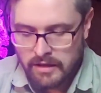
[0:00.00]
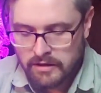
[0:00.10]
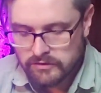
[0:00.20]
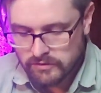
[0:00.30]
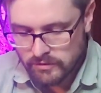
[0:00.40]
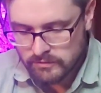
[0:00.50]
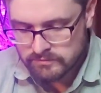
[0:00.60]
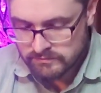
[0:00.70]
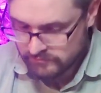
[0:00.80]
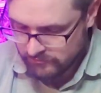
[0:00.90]
So
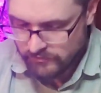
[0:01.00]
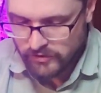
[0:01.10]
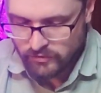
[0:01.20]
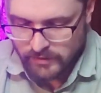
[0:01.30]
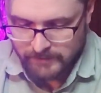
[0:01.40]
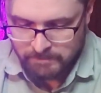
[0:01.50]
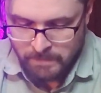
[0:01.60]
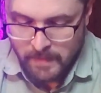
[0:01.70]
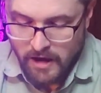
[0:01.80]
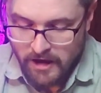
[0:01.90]
first one,
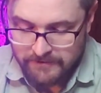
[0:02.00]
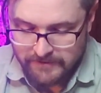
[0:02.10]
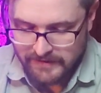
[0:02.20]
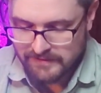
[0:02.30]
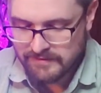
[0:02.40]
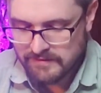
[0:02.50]
often